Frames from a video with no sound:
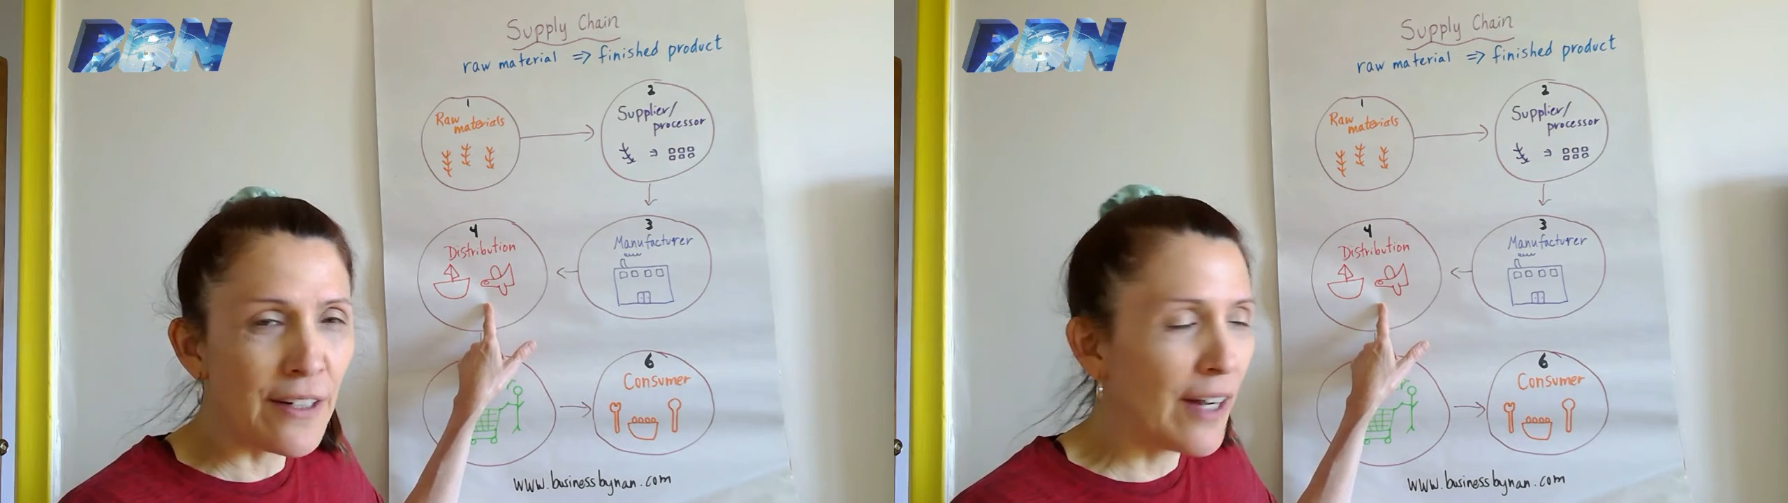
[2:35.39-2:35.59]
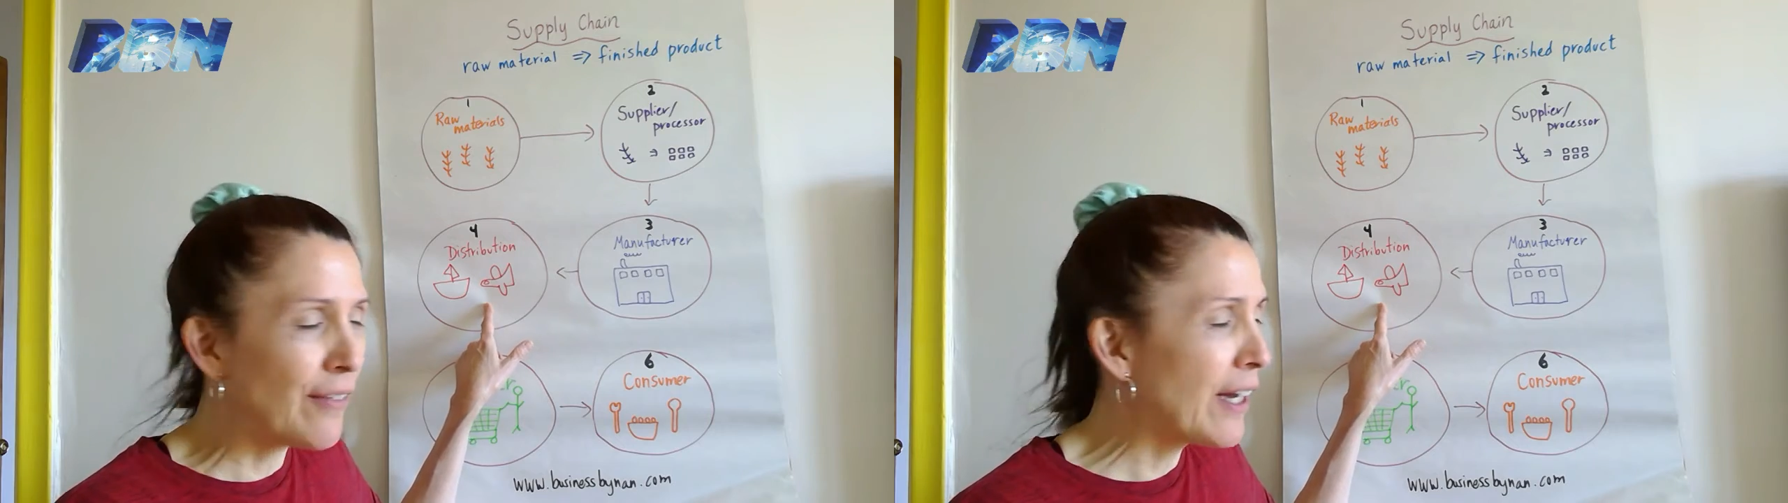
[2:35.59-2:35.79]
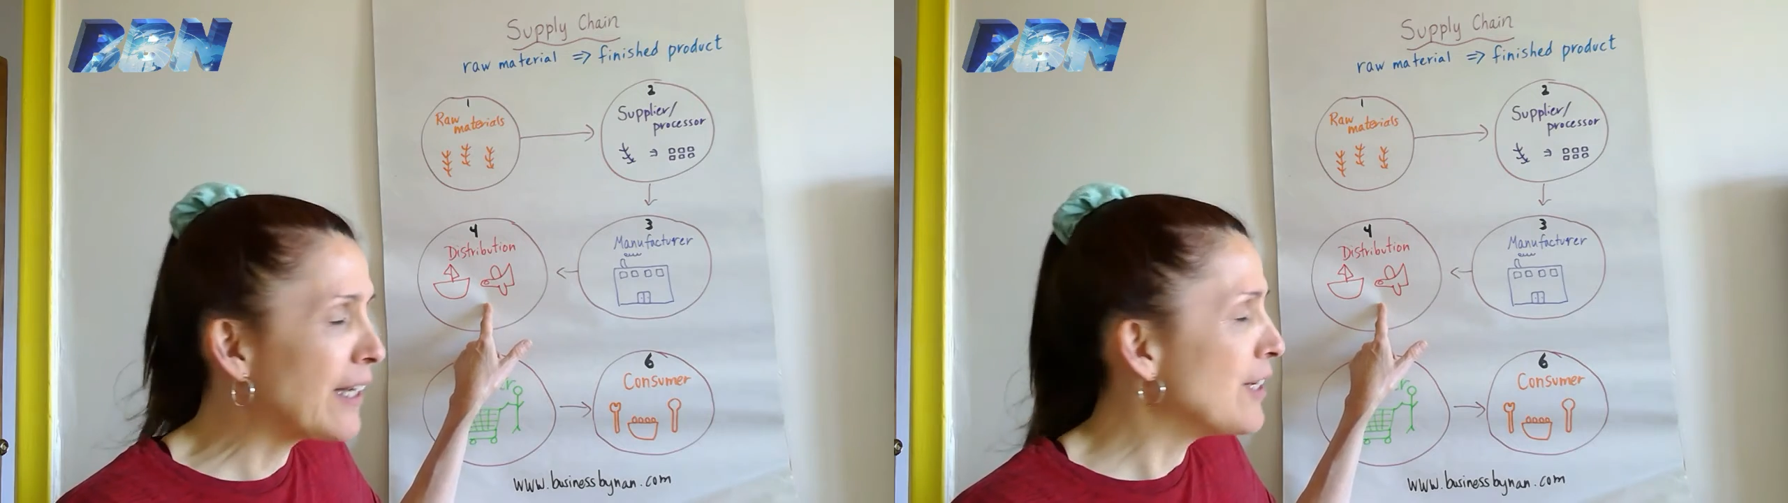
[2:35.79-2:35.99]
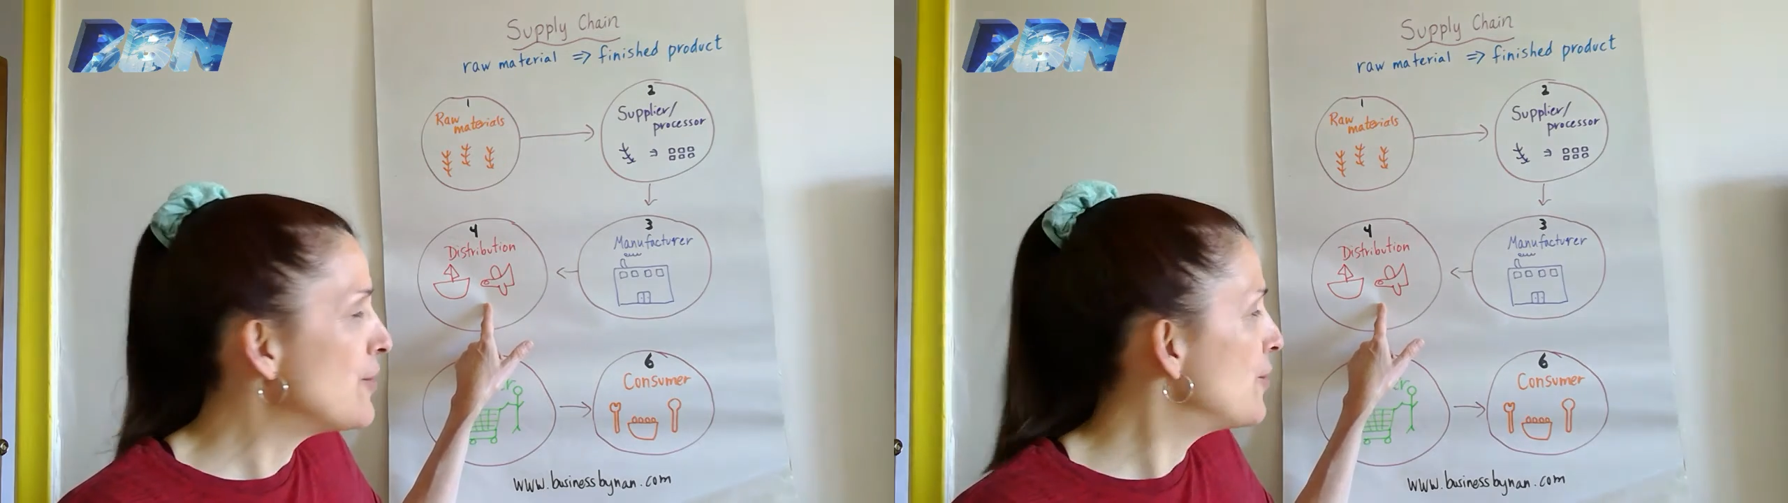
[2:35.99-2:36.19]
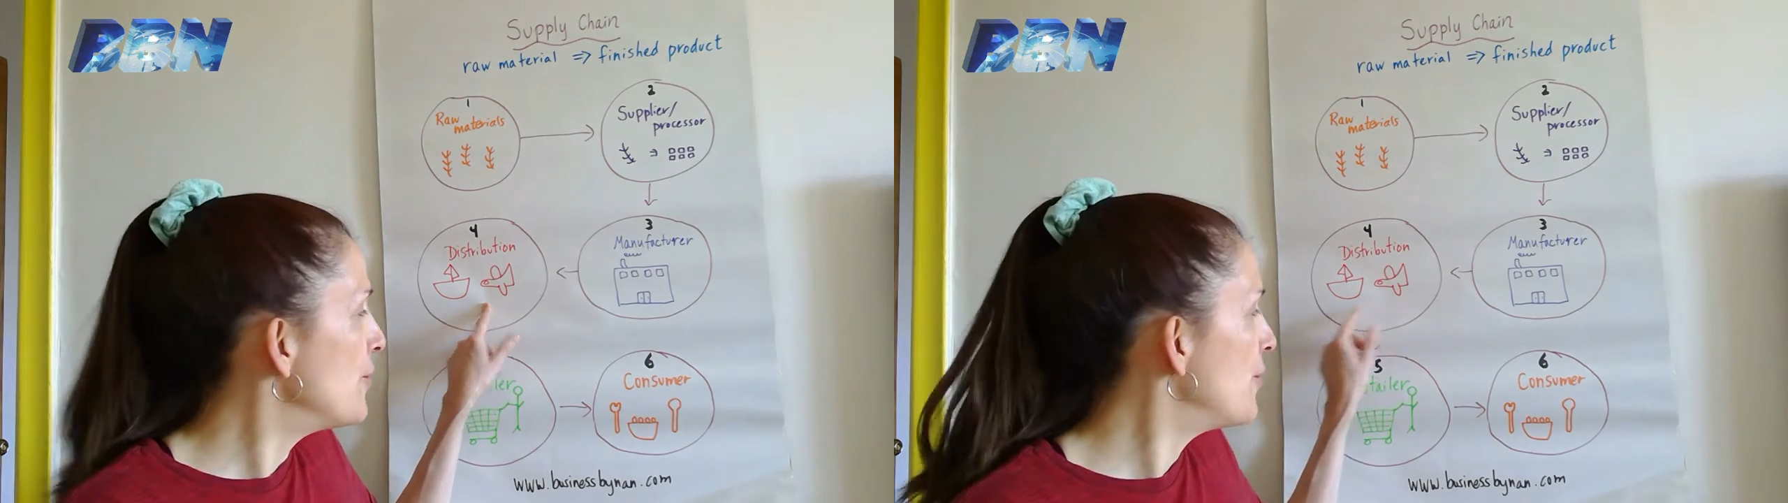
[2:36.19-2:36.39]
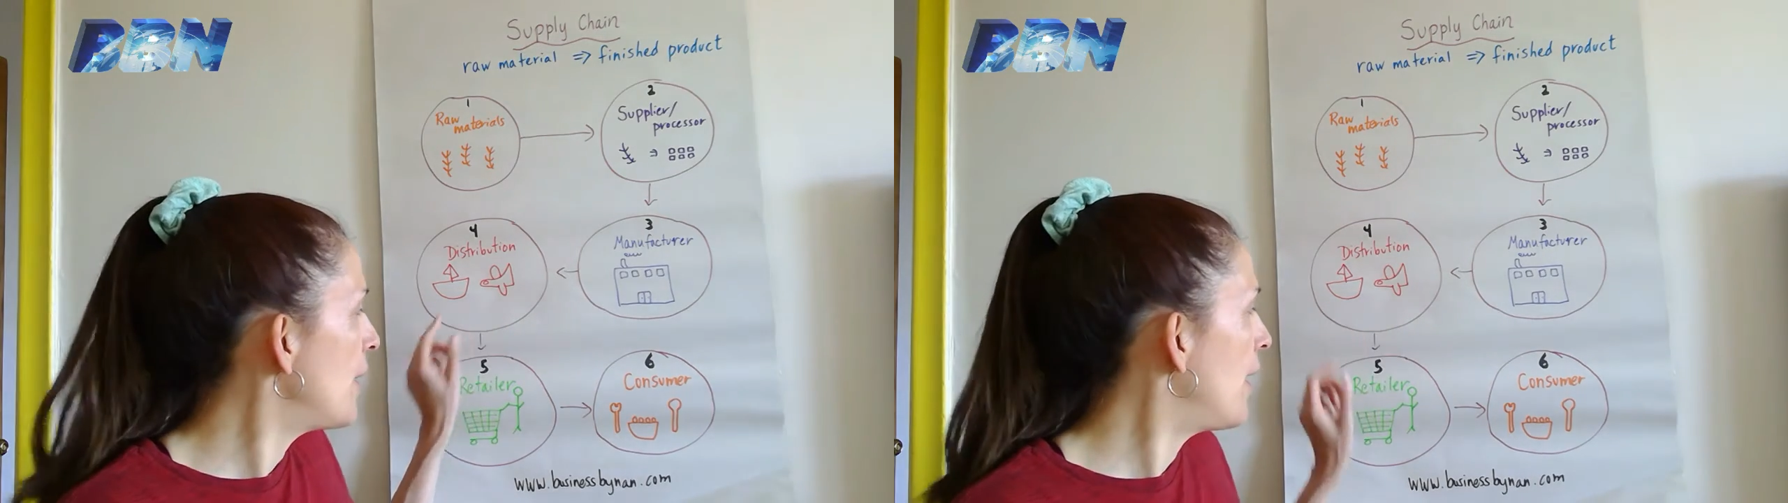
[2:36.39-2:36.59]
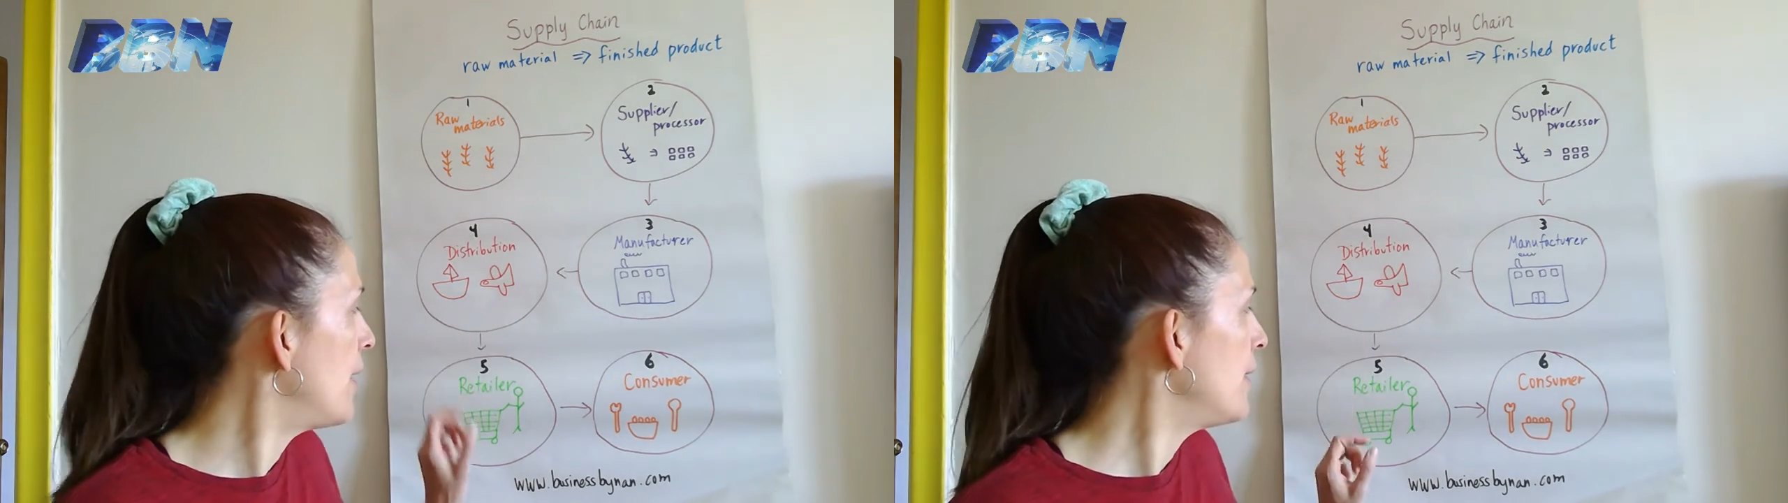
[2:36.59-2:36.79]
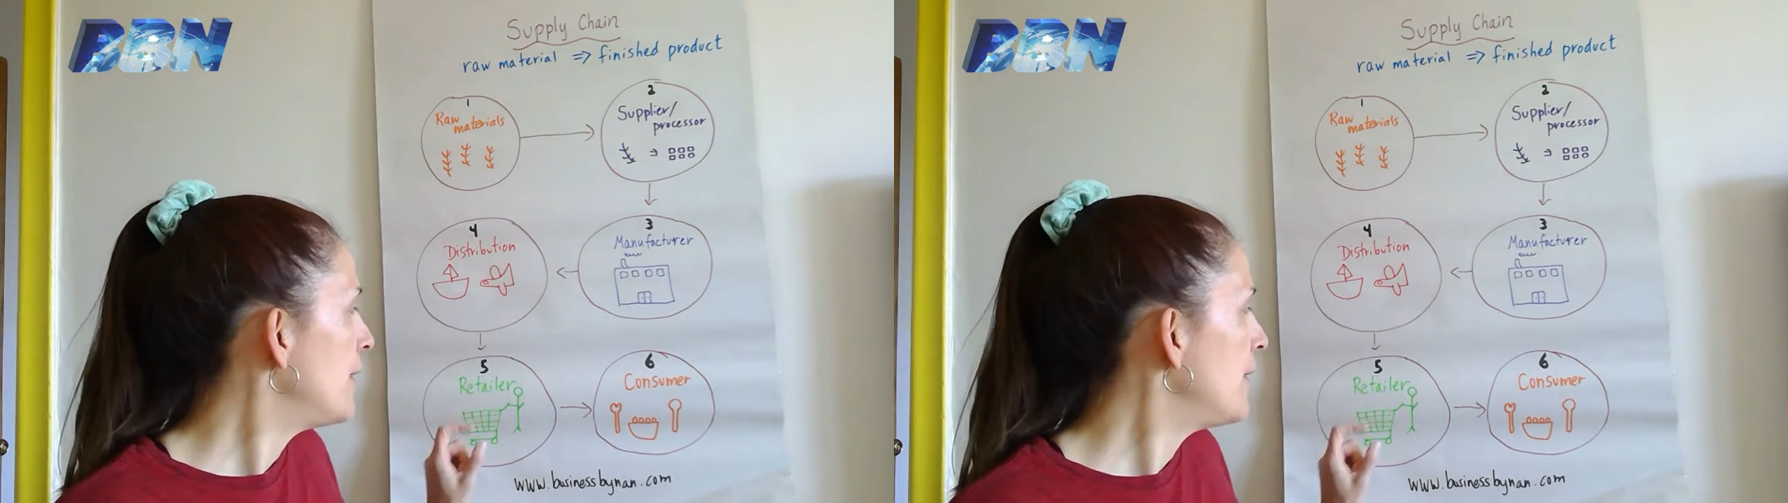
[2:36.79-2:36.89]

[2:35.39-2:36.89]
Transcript: directly to the